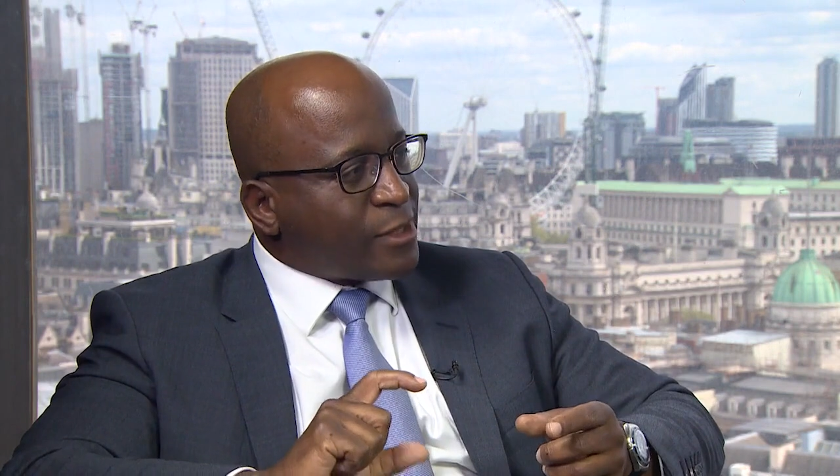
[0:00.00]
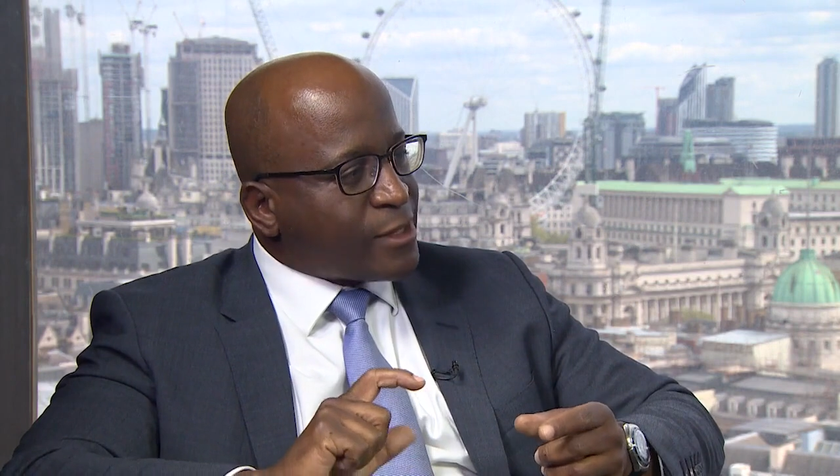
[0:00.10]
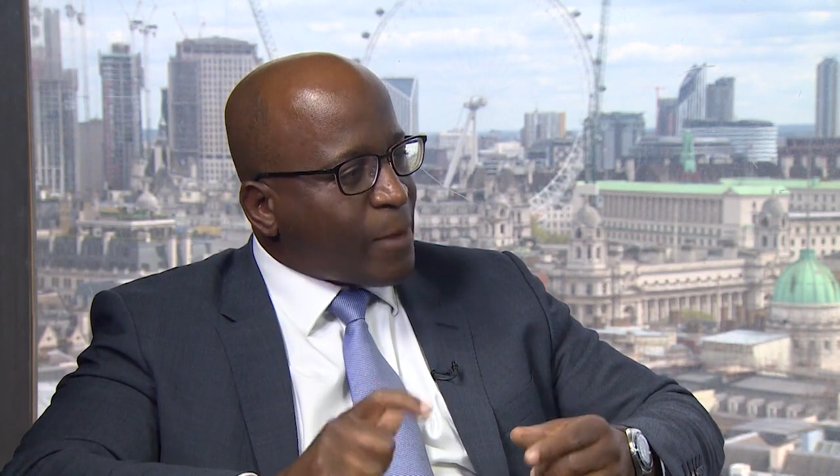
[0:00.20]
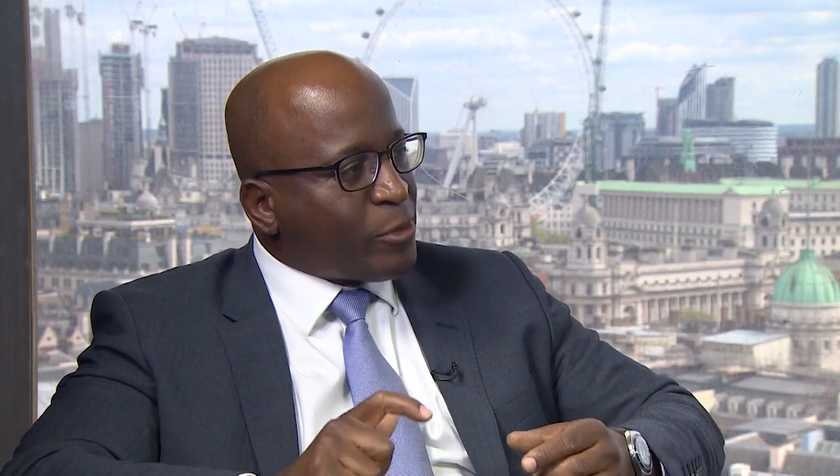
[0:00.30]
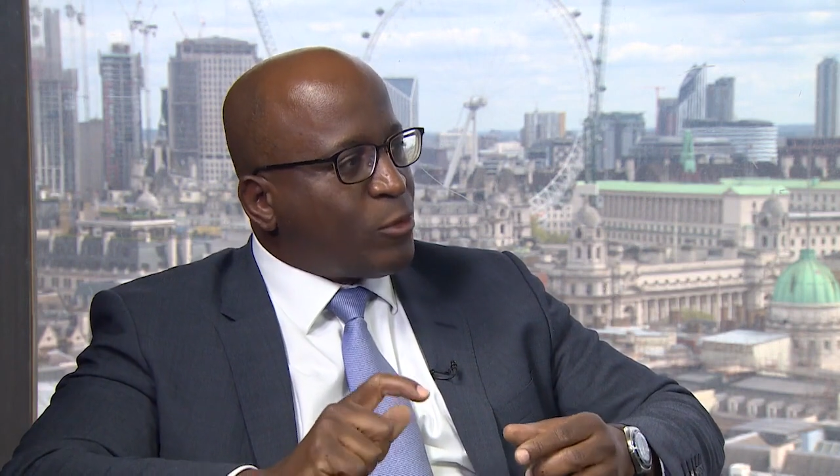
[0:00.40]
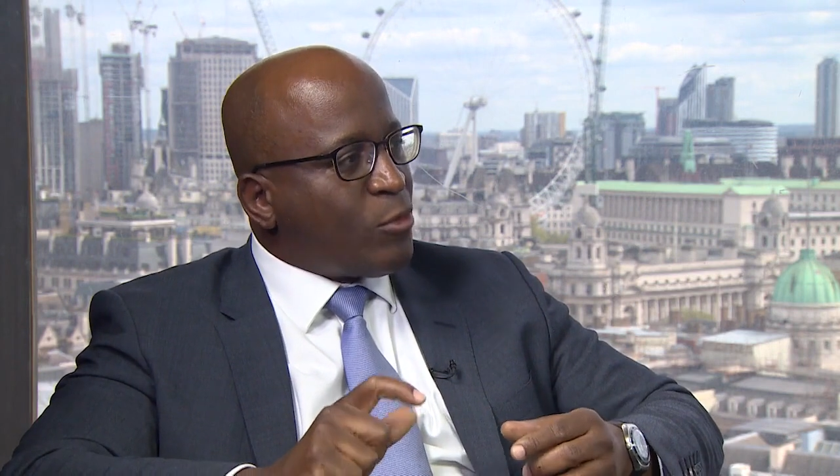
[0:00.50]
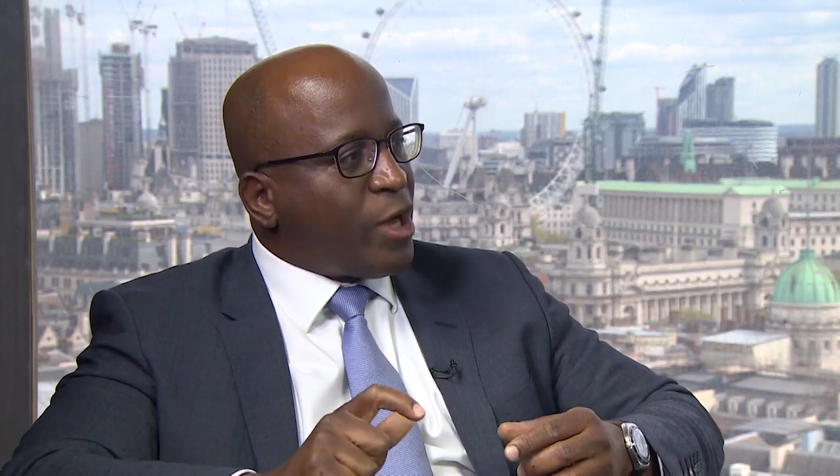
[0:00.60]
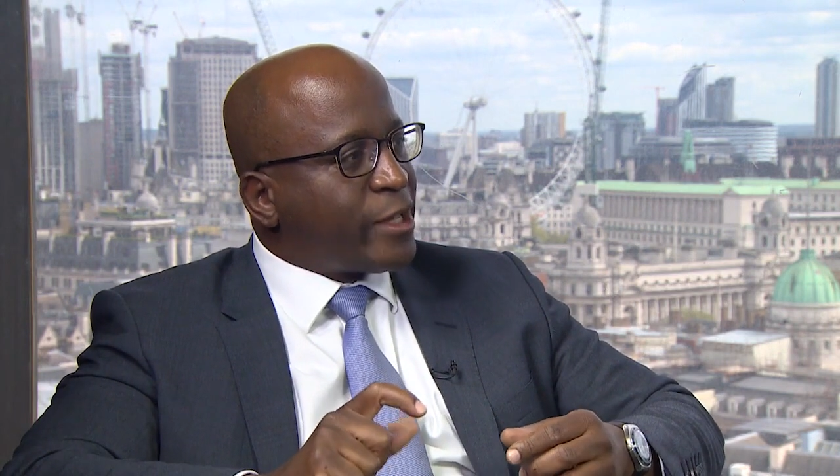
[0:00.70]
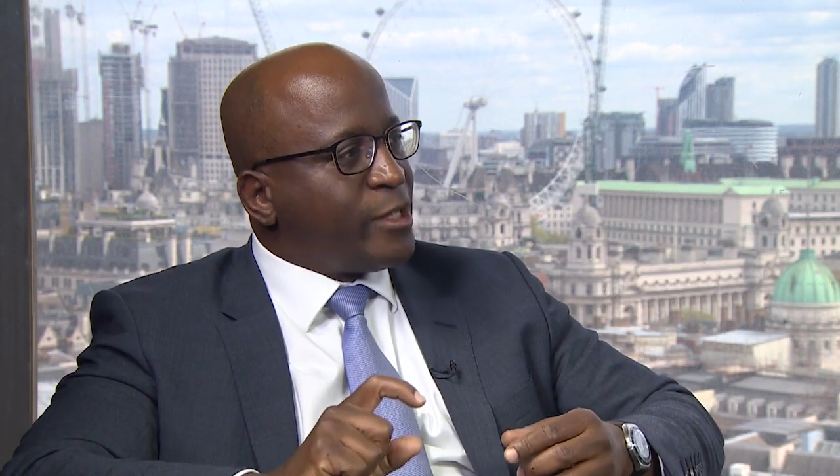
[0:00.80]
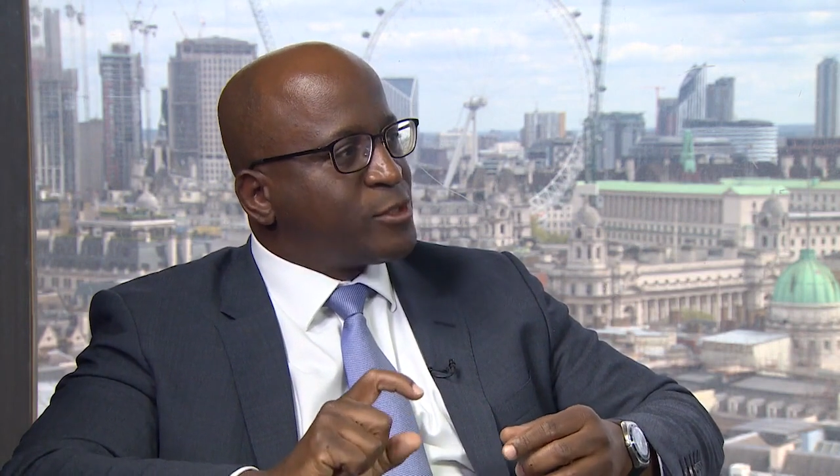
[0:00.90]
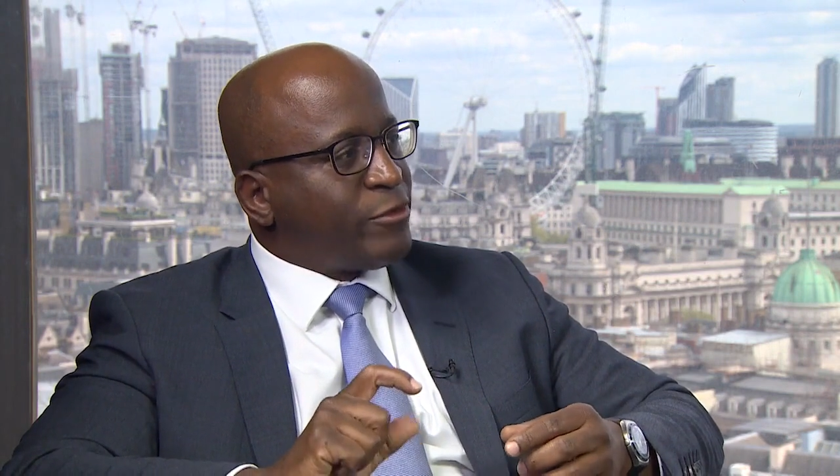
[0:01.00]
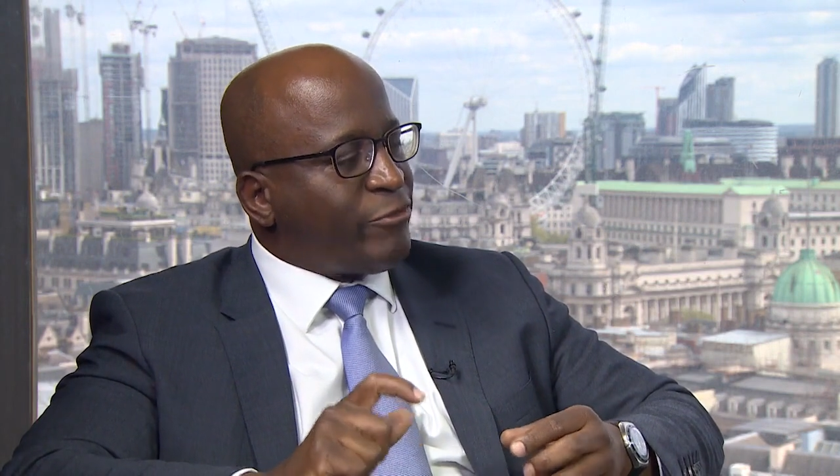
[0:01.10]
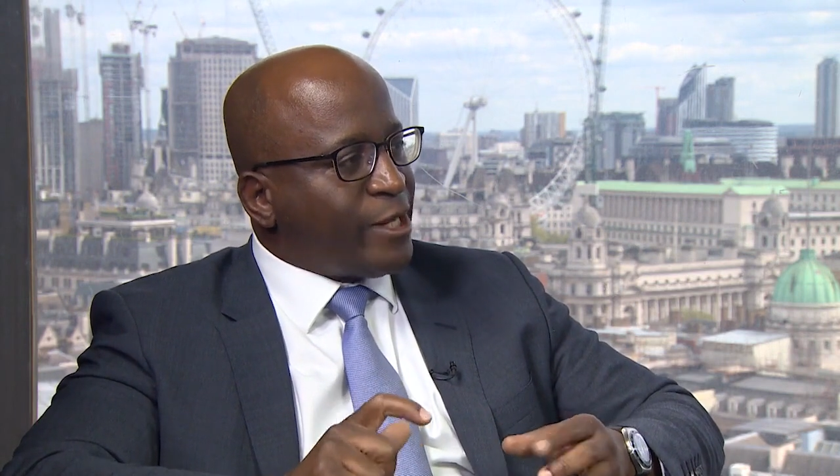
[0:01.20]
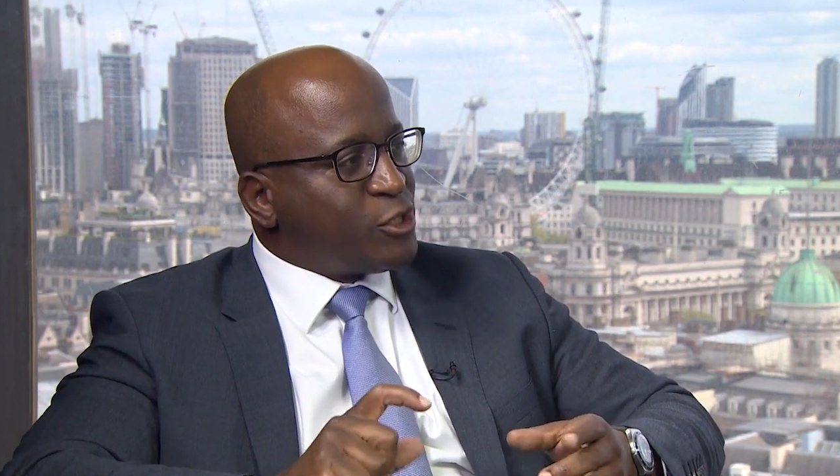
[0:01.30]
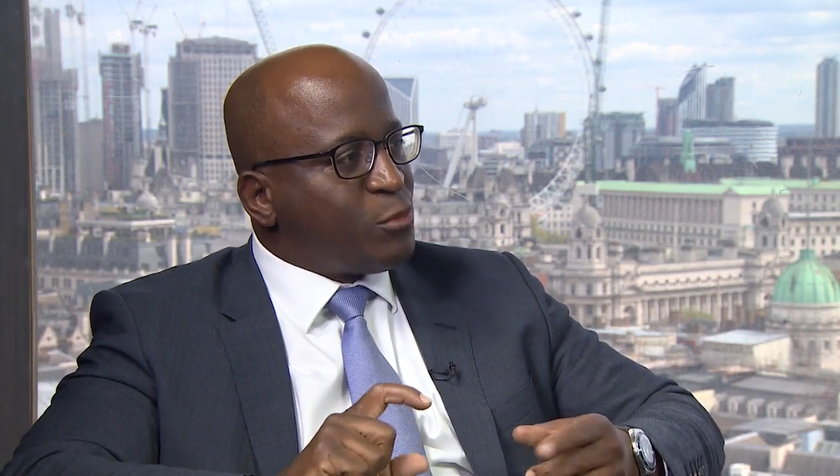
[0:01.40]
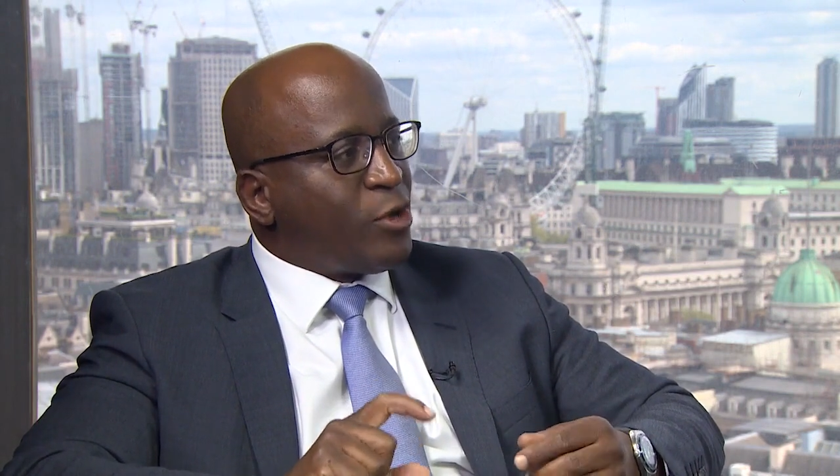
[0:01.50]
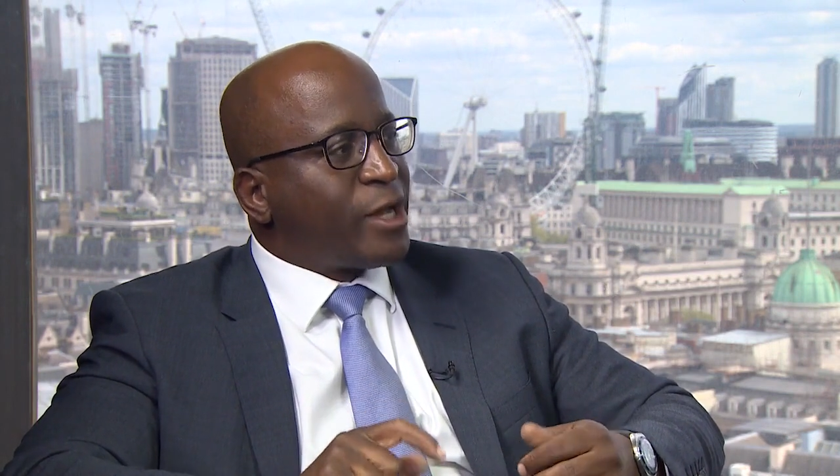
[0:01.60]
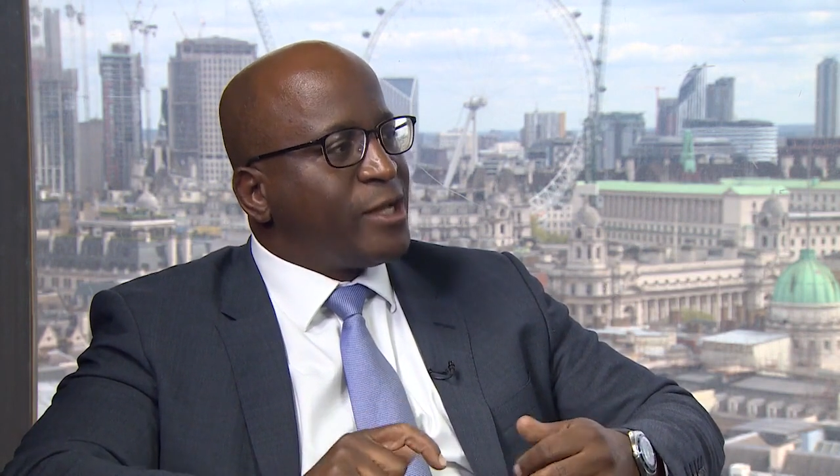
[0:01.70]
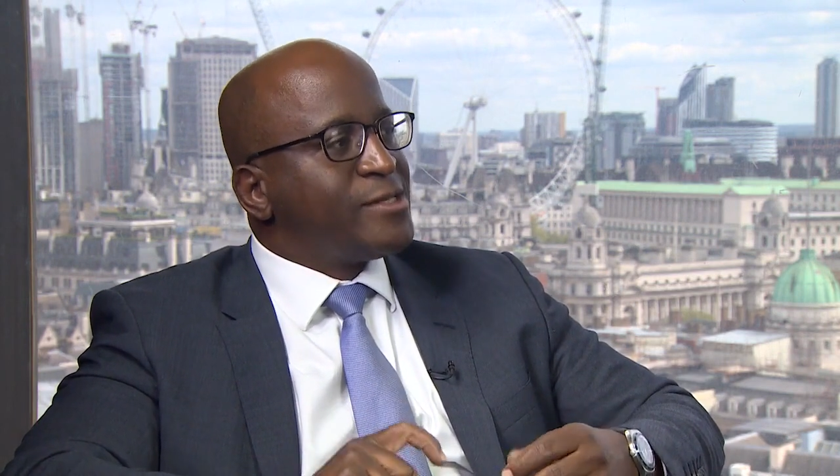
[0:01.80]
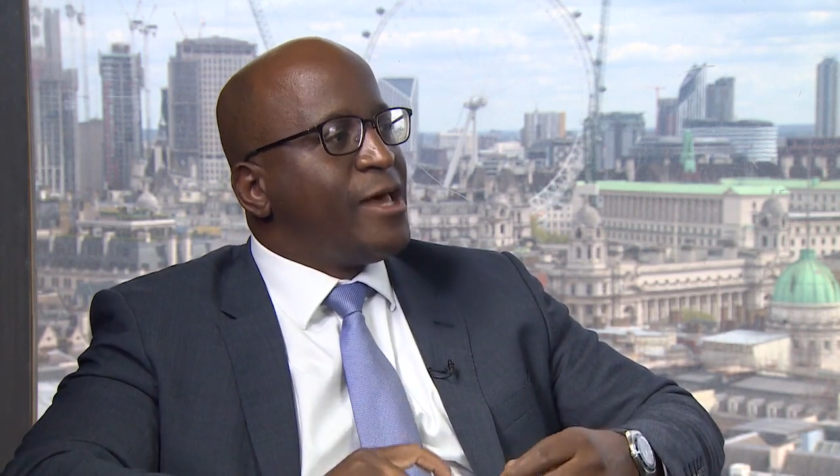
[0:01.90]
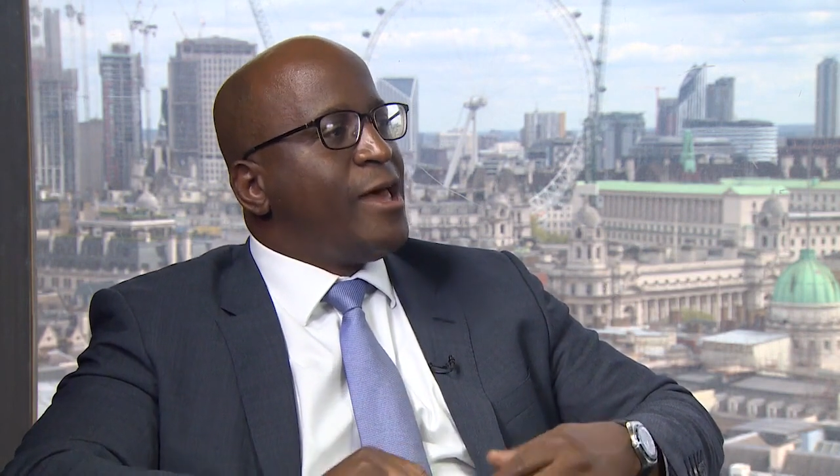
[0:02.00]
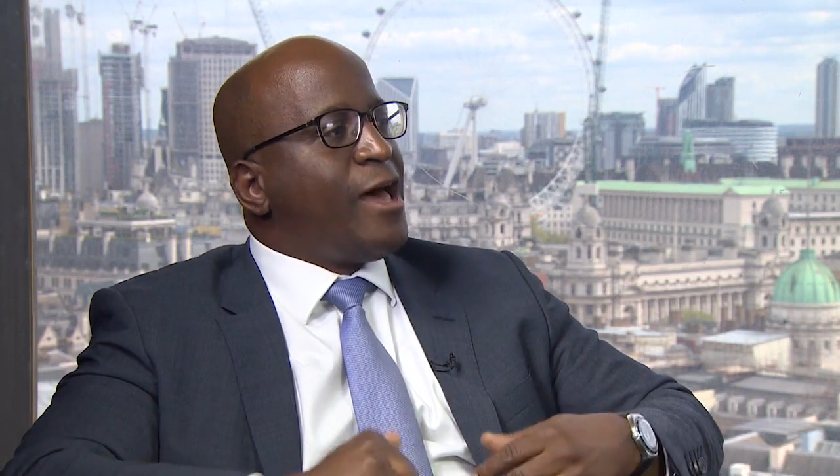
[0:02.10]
the capital markets or the financial markets